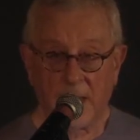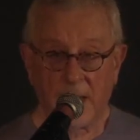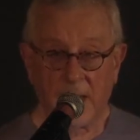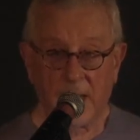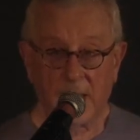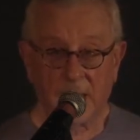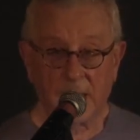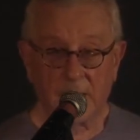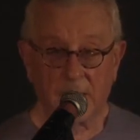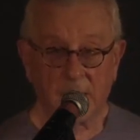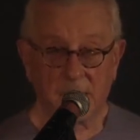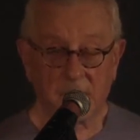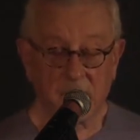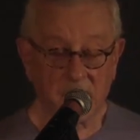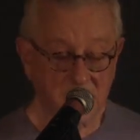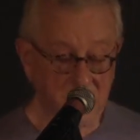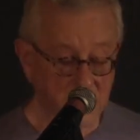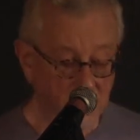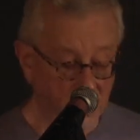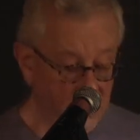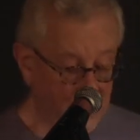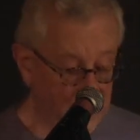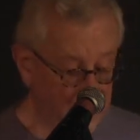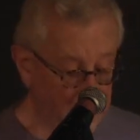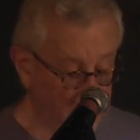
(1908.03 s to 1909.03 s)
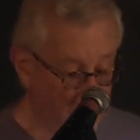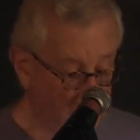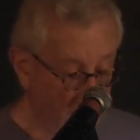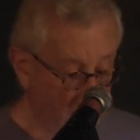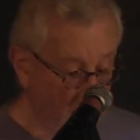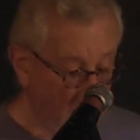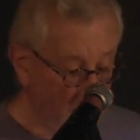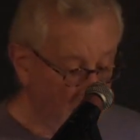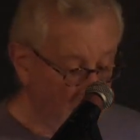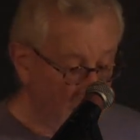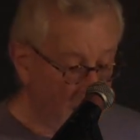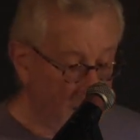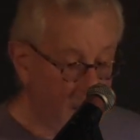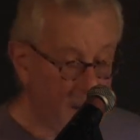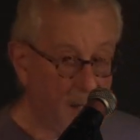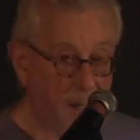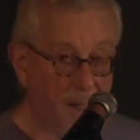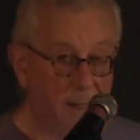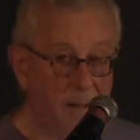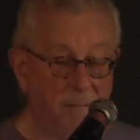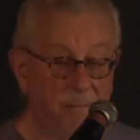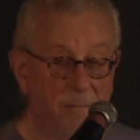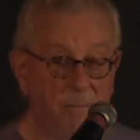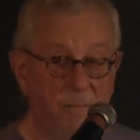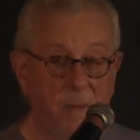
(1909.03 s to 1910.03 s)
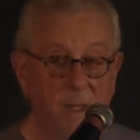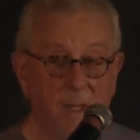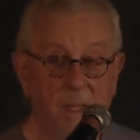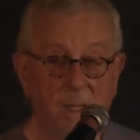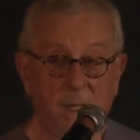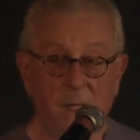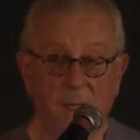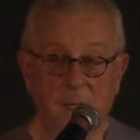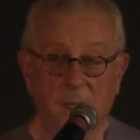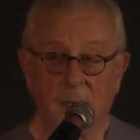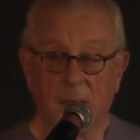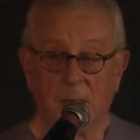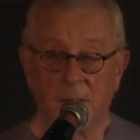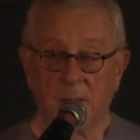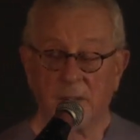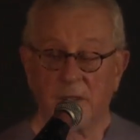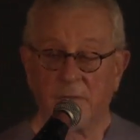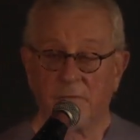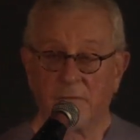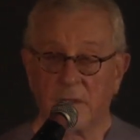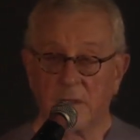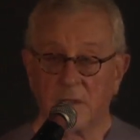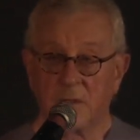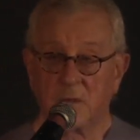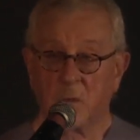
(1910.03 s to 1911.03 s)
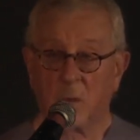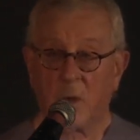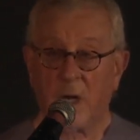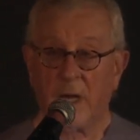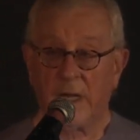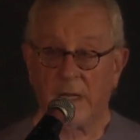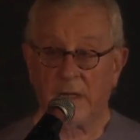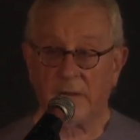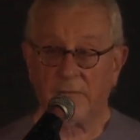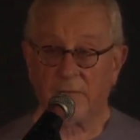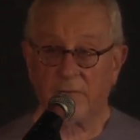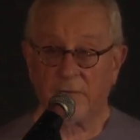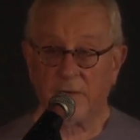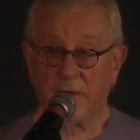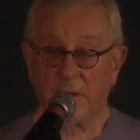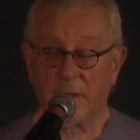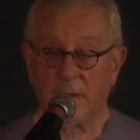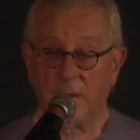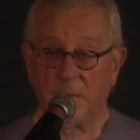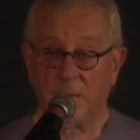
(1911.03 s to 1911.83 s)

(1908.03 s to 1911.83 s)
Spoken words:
And at this point, Lifton's wife,